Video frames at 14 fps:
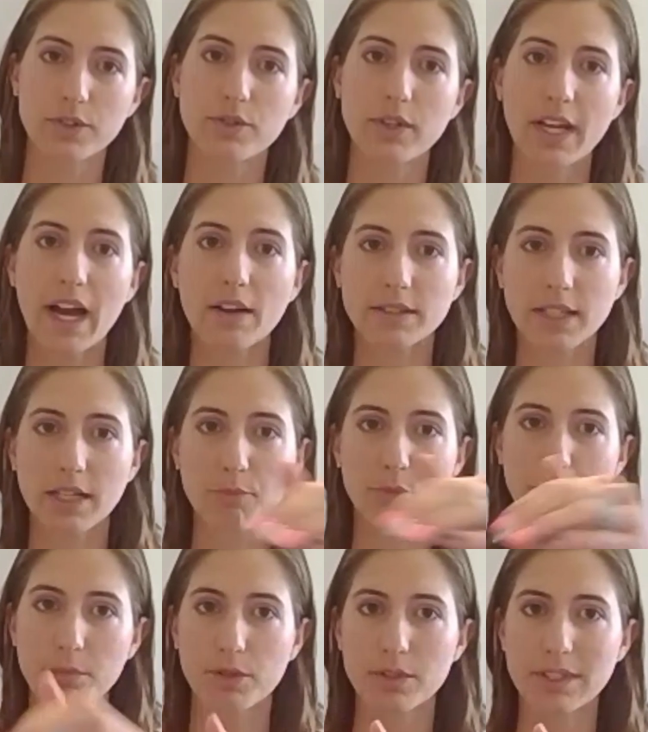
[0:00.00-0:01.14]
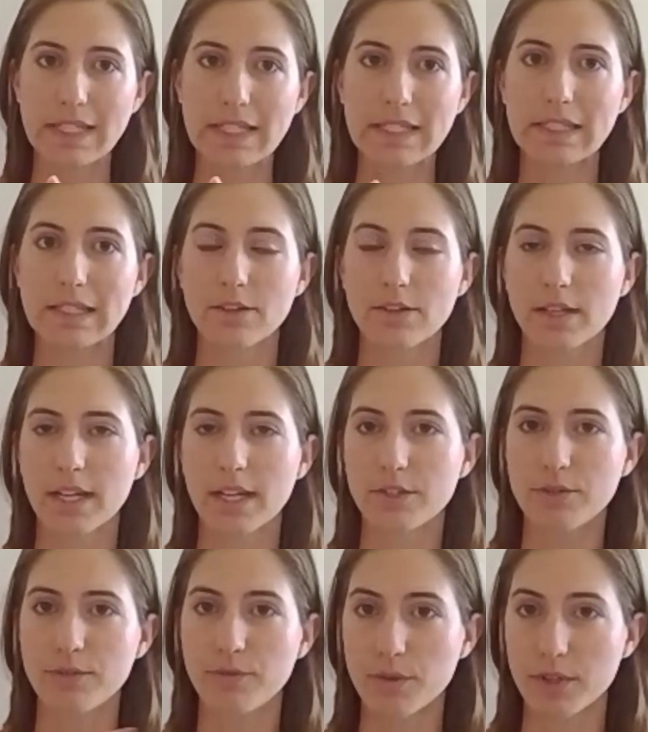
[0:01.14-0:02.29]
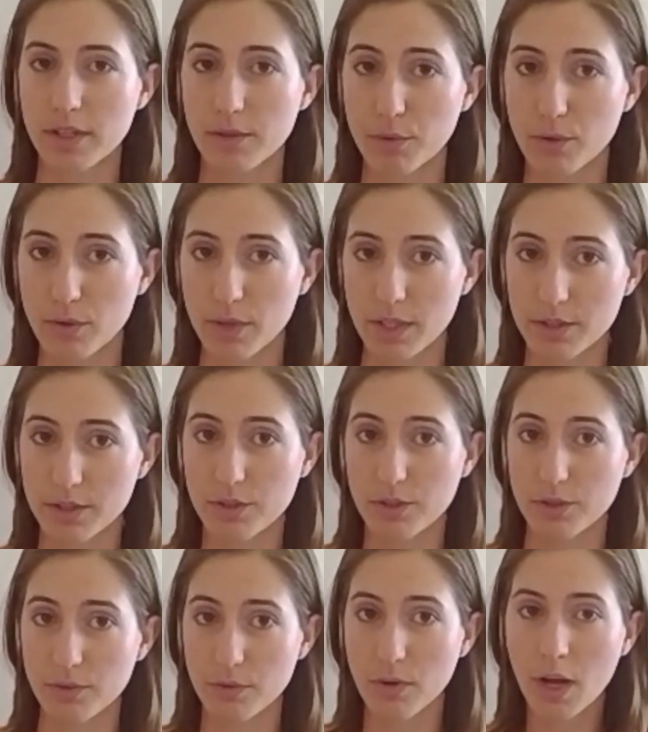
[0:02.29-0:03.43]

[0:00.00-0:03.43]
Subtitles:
So the outside perimeter is easier to get to for the employees too.